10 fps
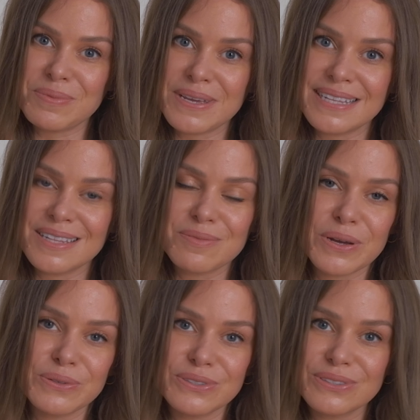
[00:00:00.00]
be the
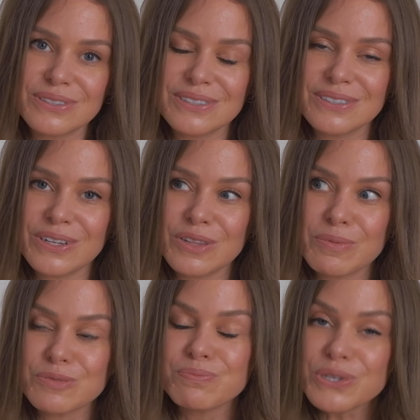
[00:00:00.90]
most, you know, the
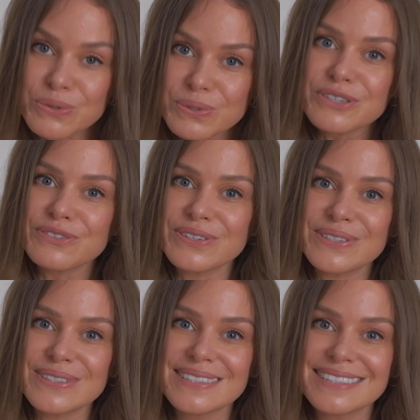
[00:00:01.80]
most
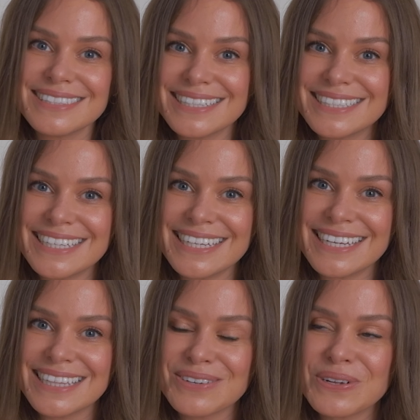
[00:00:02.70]
beautiful city
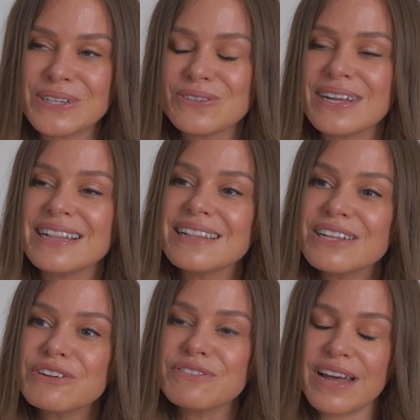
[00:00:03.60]
in the world. So I
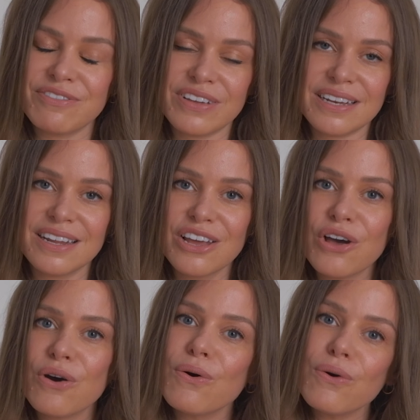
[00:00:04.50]
love having
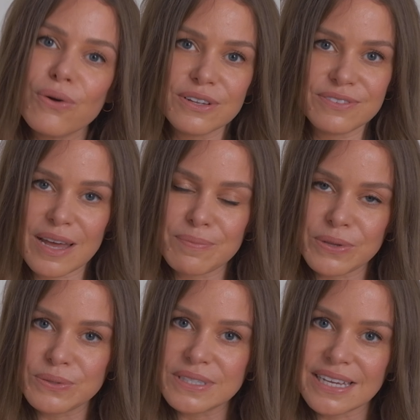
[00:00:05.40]
all of that
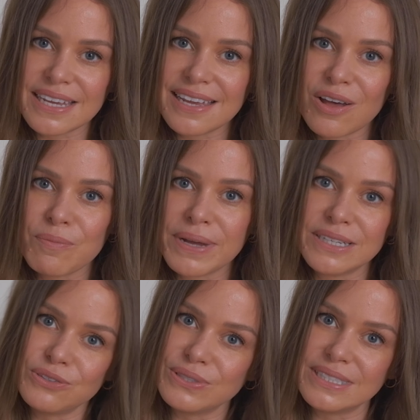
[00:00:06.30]
beauty on my
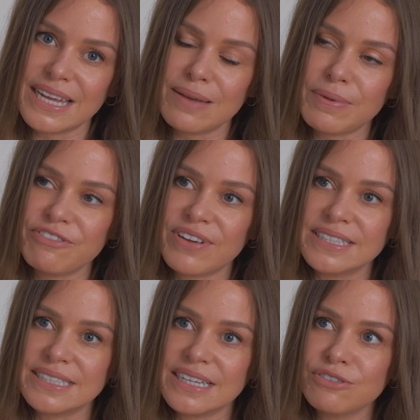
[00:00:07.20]
doorstep. I
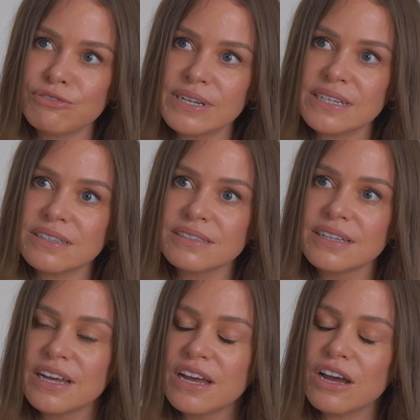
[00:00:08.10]
find it a real
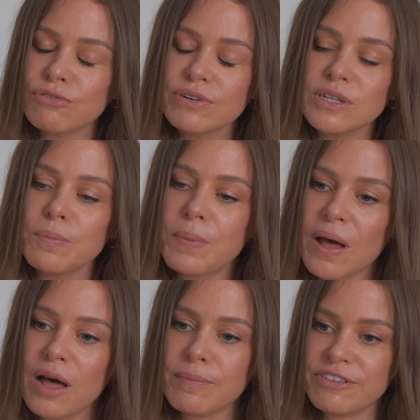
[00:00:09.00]
a real
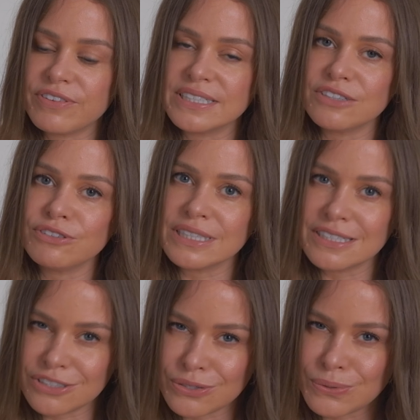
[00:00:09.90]
balm. I find it really
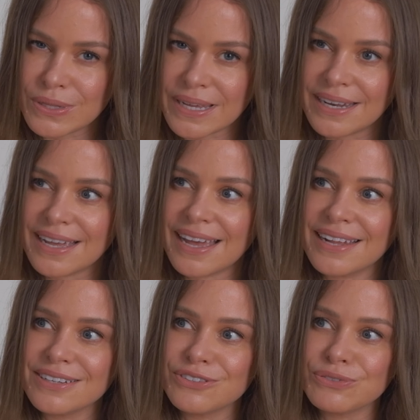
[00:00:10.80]
soothing
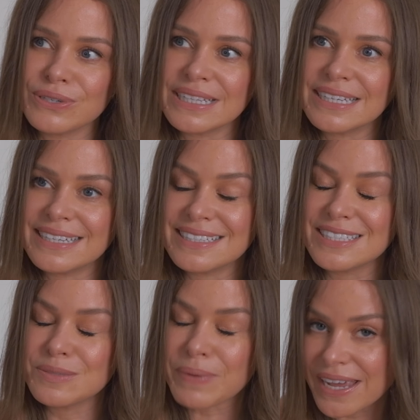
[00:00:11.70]
and really
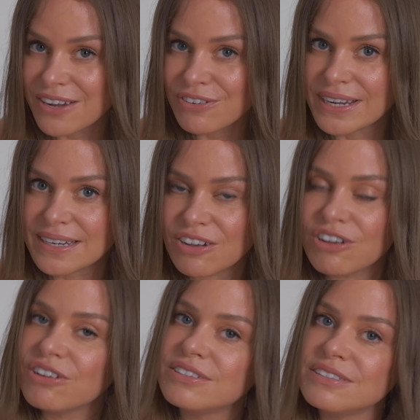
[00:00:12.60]
inspiring
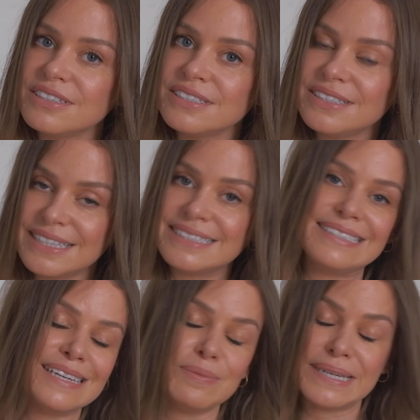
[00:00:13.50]
on a
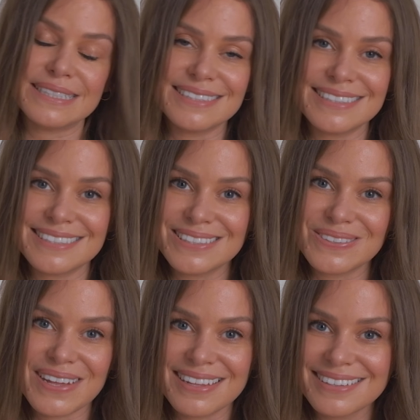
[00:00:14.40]
day-to-day -day basis as
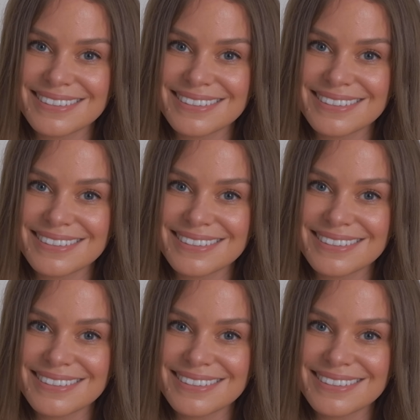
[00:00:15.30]
well.